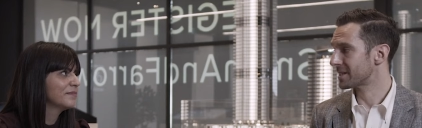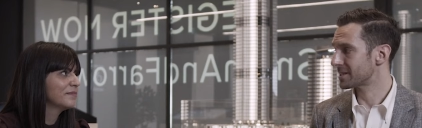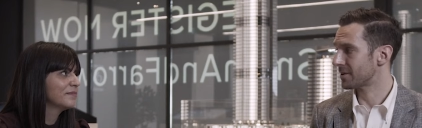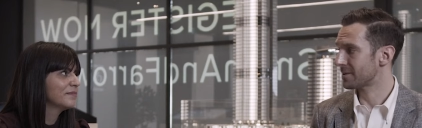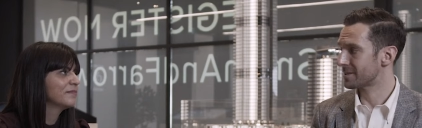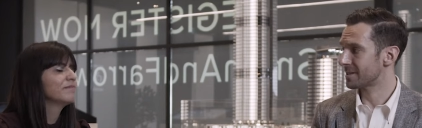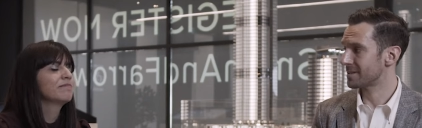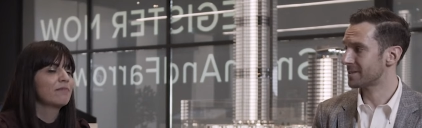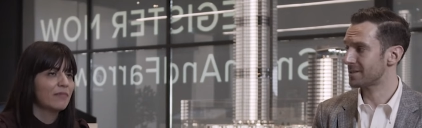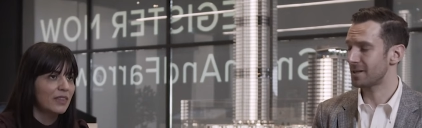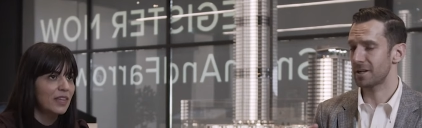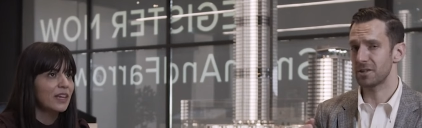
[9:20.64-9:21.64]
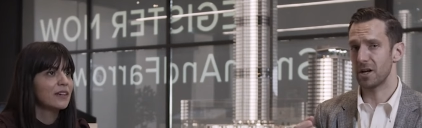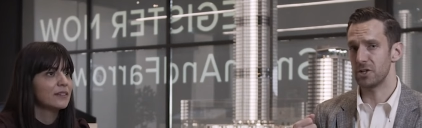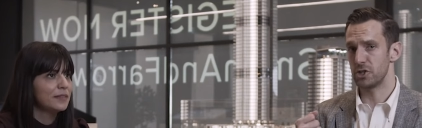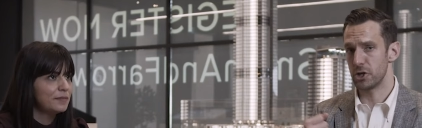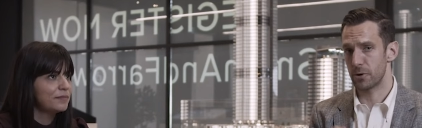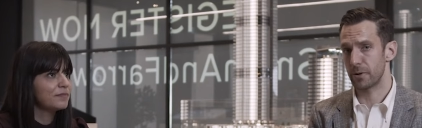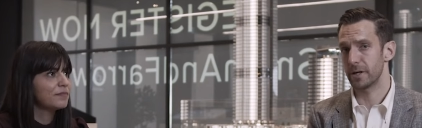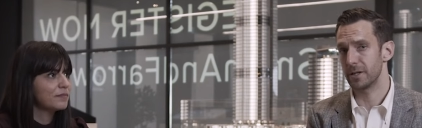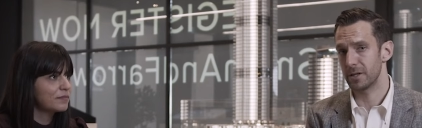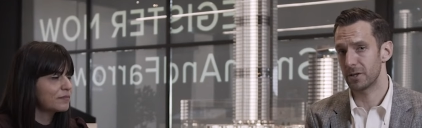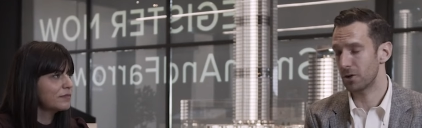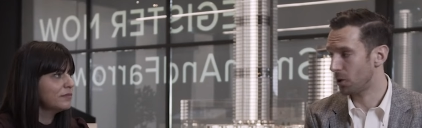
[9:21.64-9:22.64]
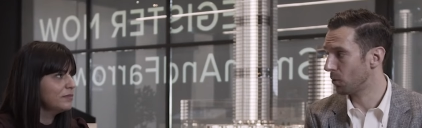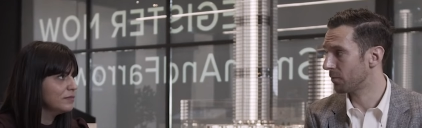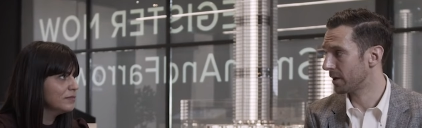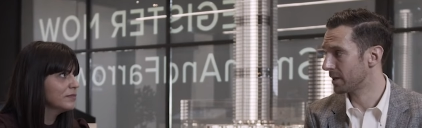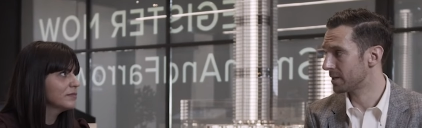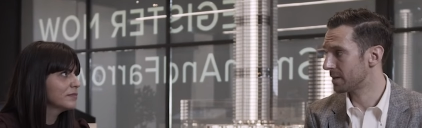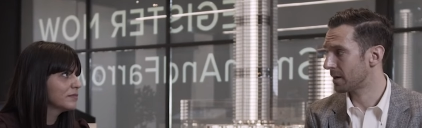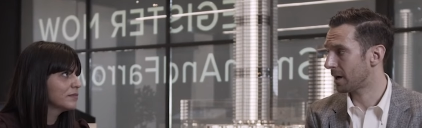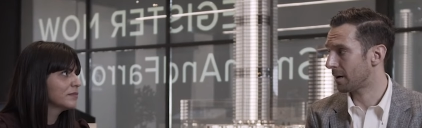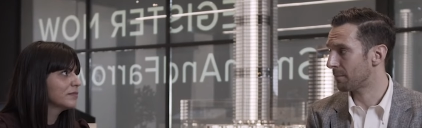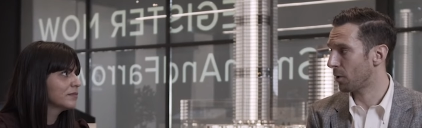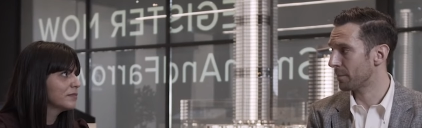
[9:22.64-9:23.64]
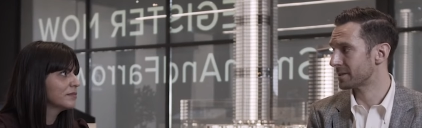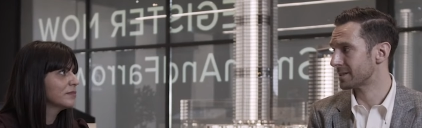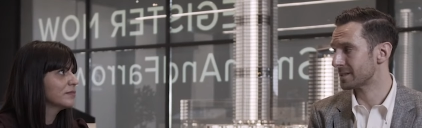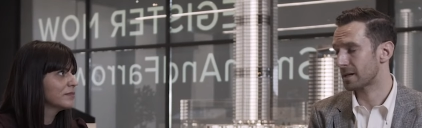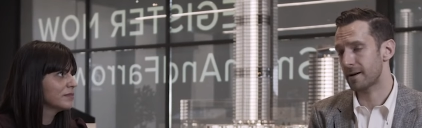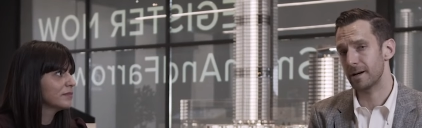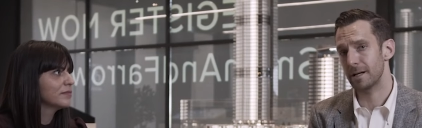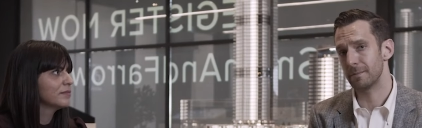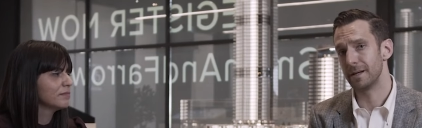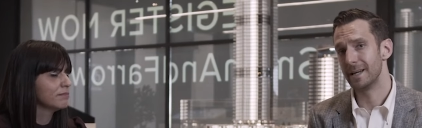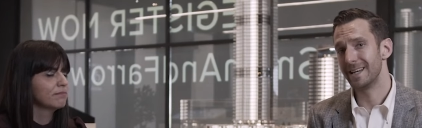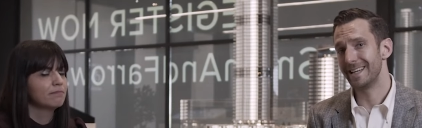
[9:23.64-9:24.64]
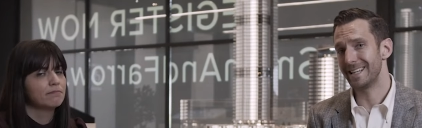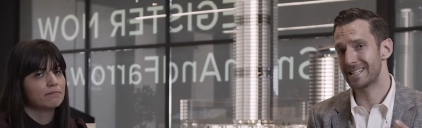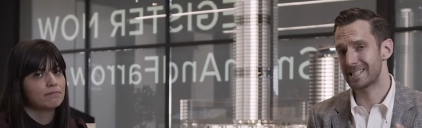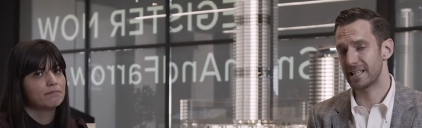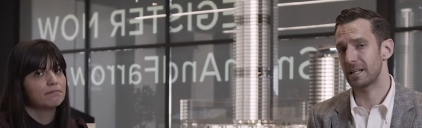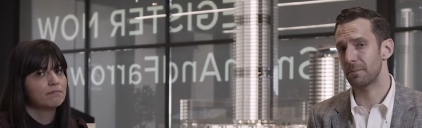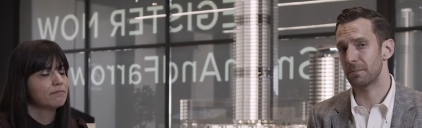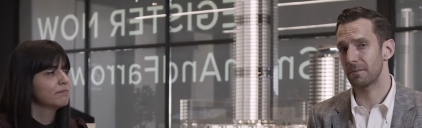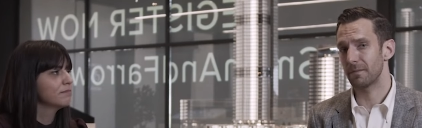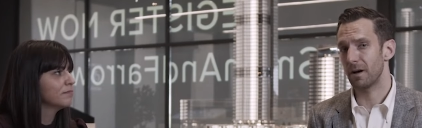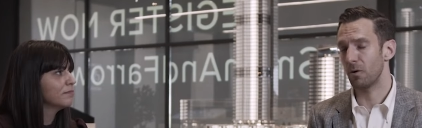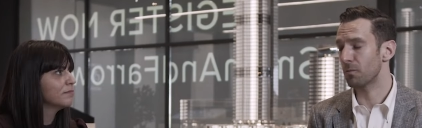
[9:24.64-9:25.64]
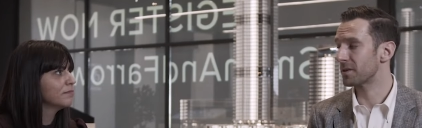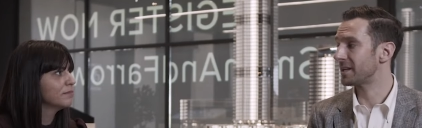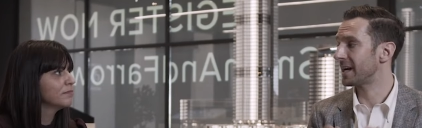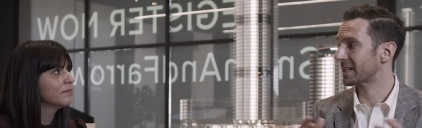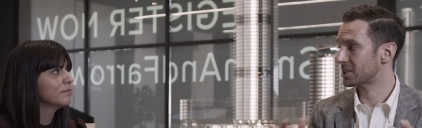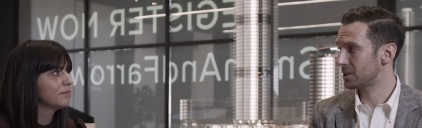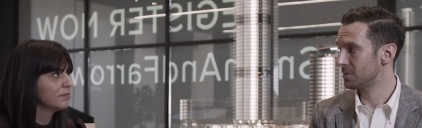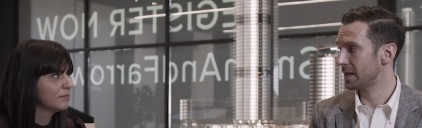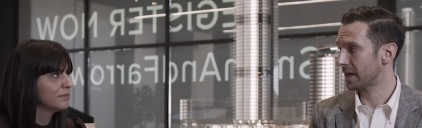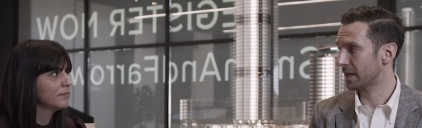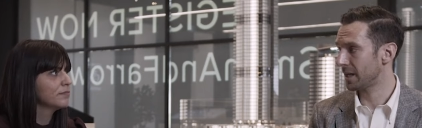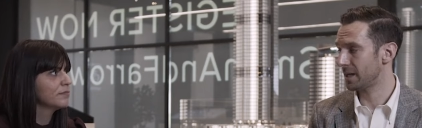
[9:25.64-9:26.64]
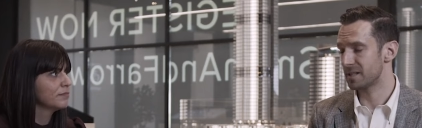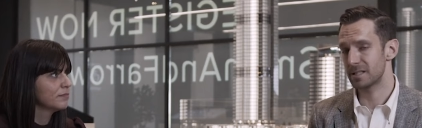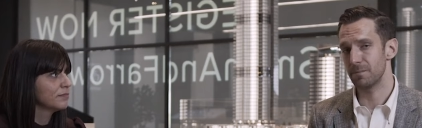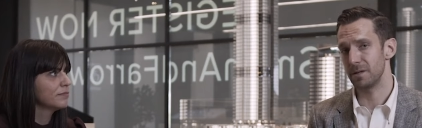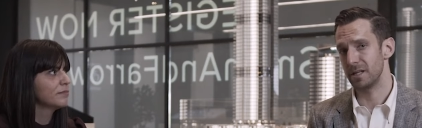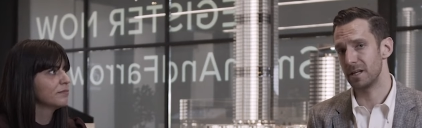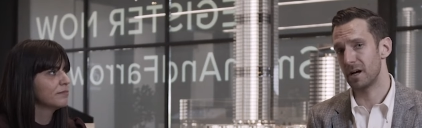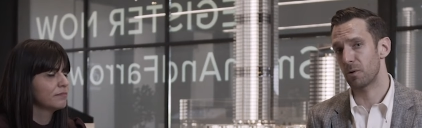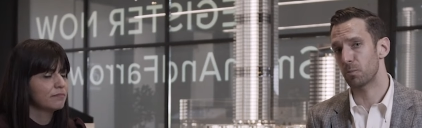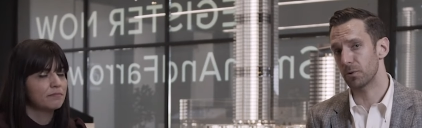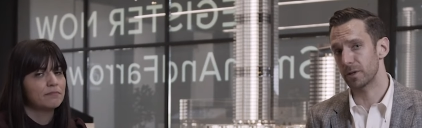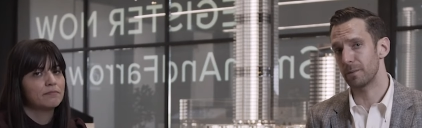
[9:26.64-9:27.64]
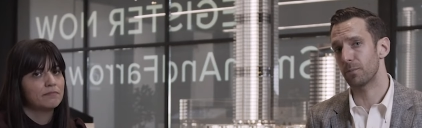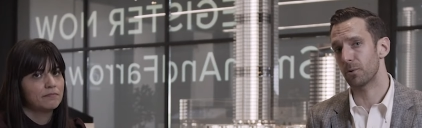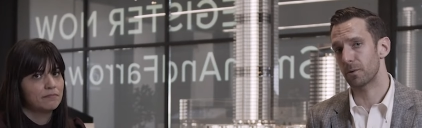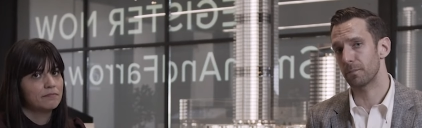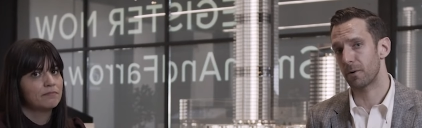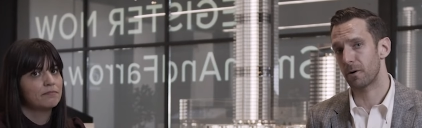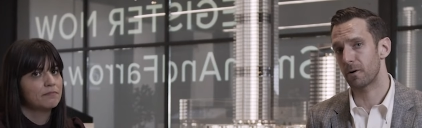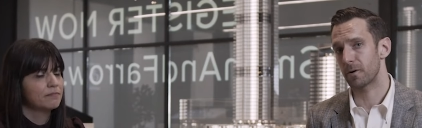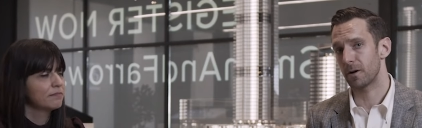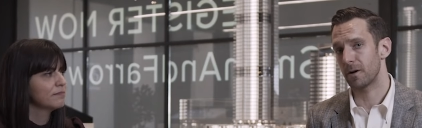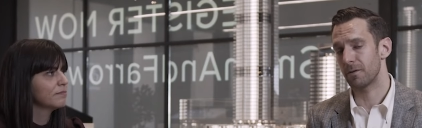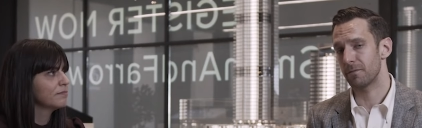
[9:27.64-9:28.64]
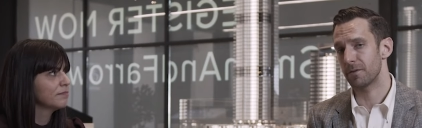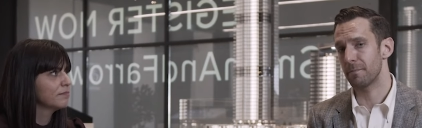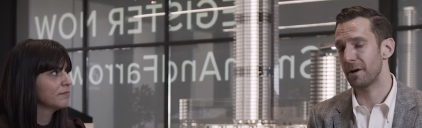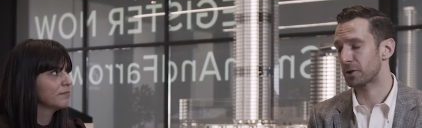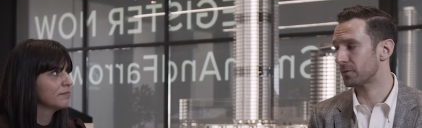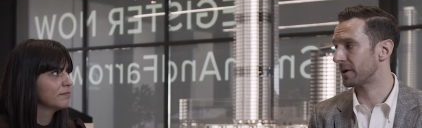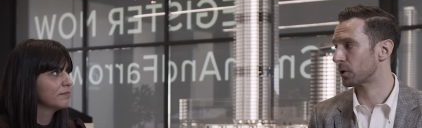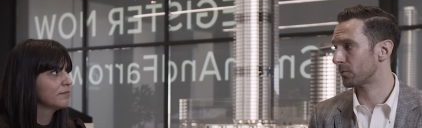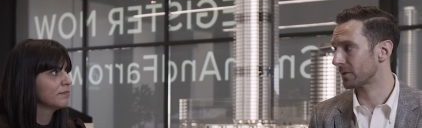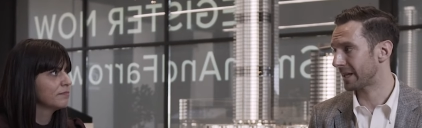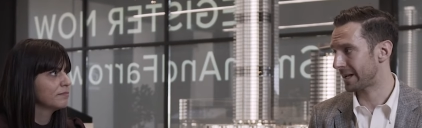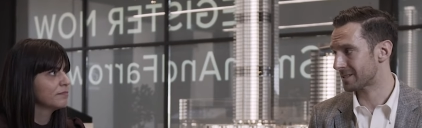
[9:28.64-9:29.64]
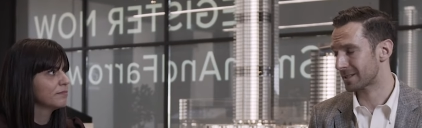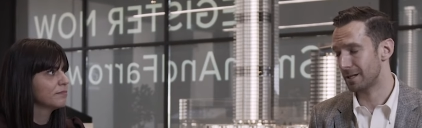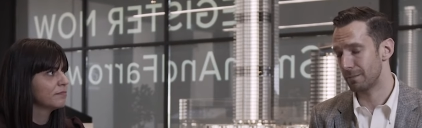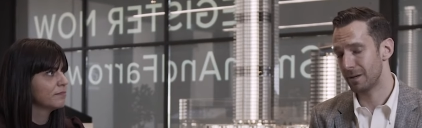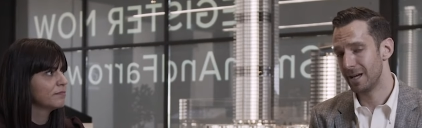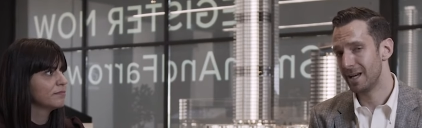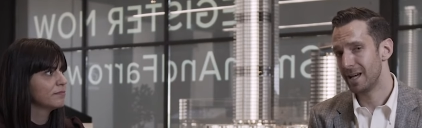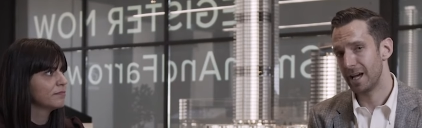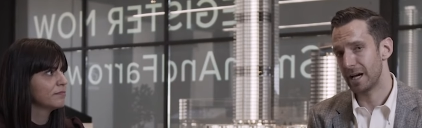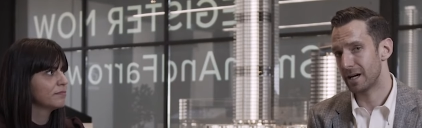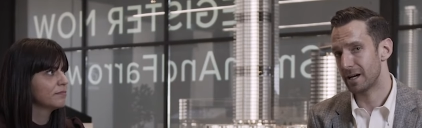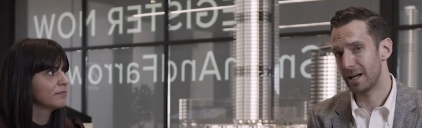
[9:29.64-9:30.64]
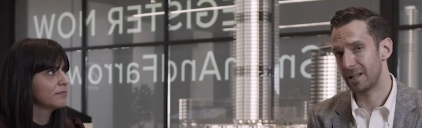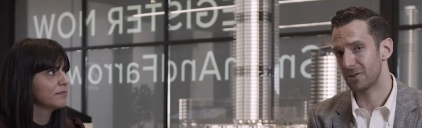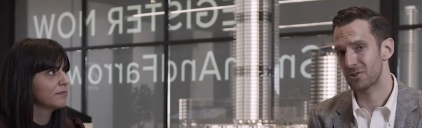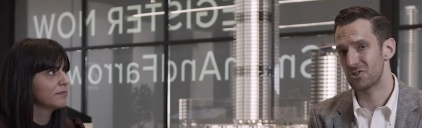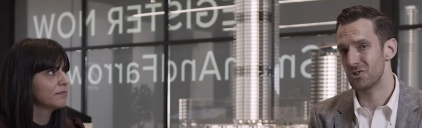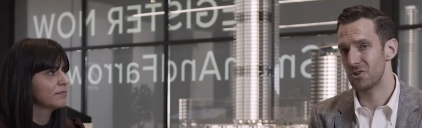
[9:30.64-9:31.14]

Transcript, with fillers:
Speaker 1: stands out is this isn't a during COVID moment in time. it's set up over the next 2 decades to be a really important part of the Metro Vancouver landscape. And there's